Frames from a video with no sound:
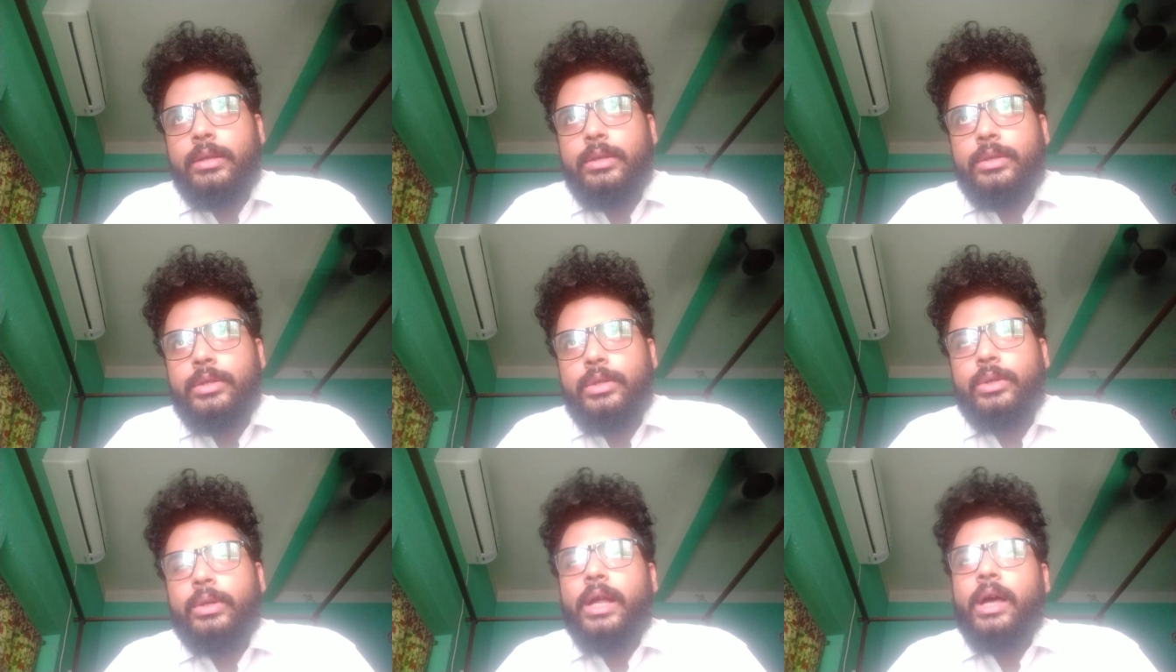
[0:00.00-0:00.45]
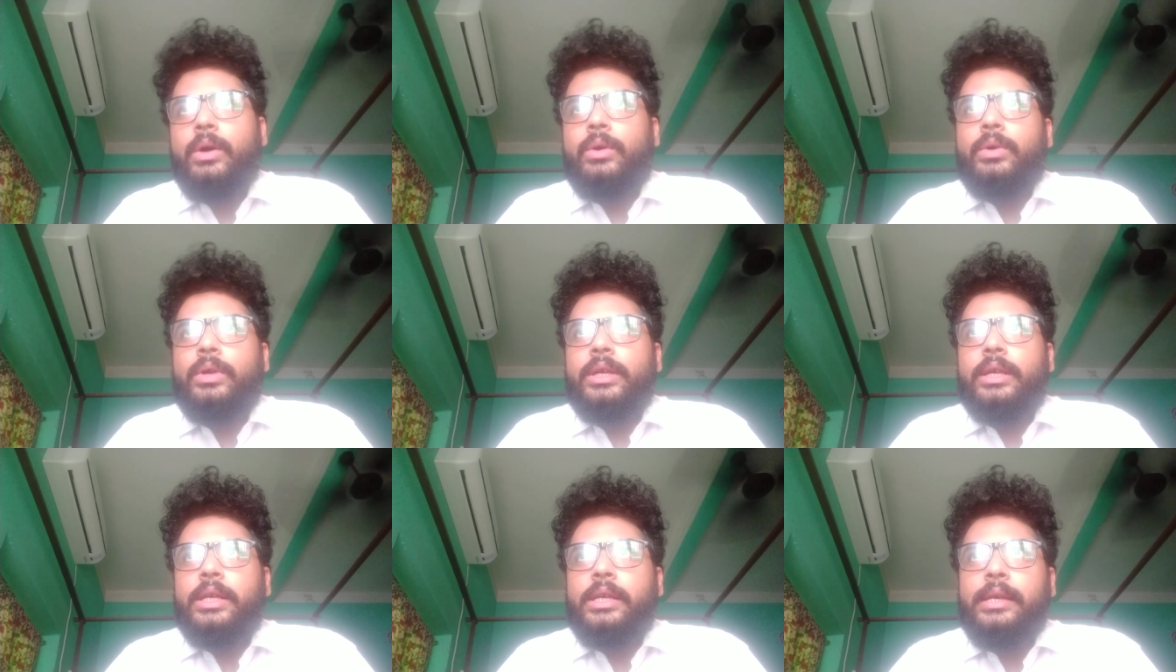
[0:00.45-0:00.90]
so
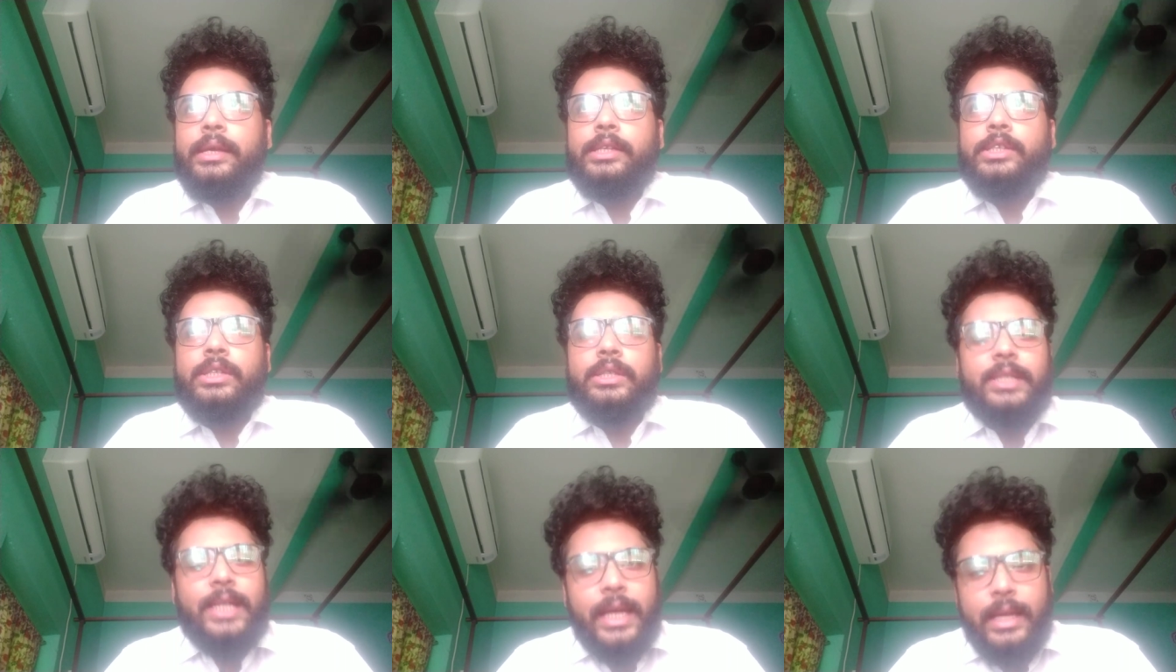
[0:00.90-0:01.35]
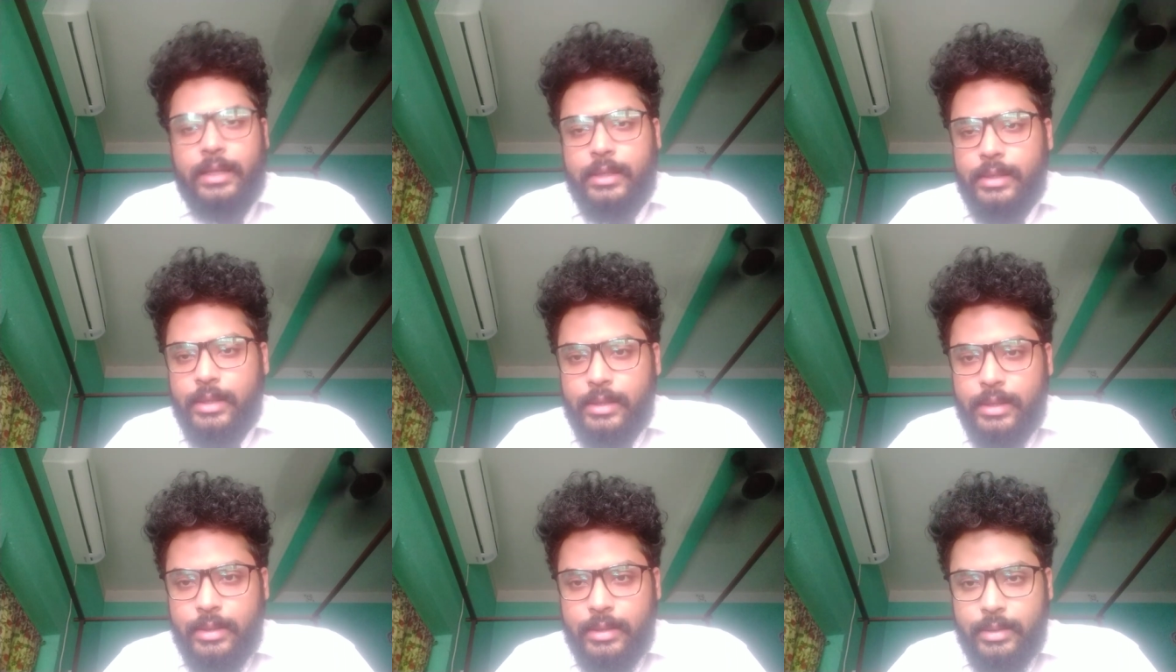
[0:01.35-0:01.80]
now each
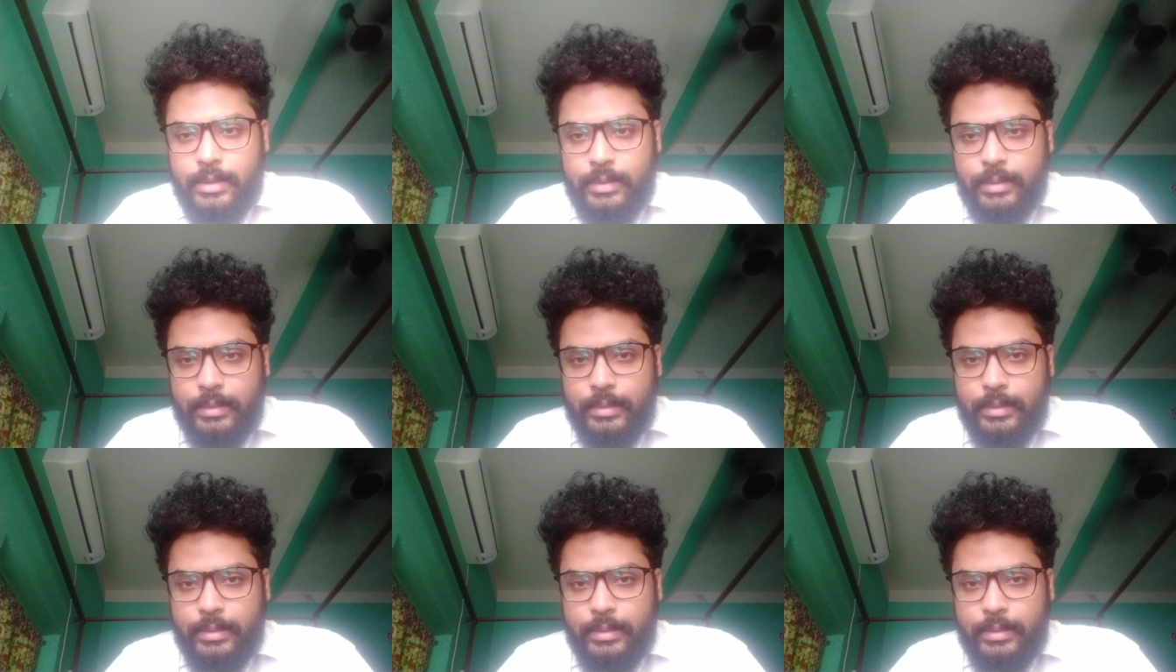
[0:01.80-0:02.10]
tense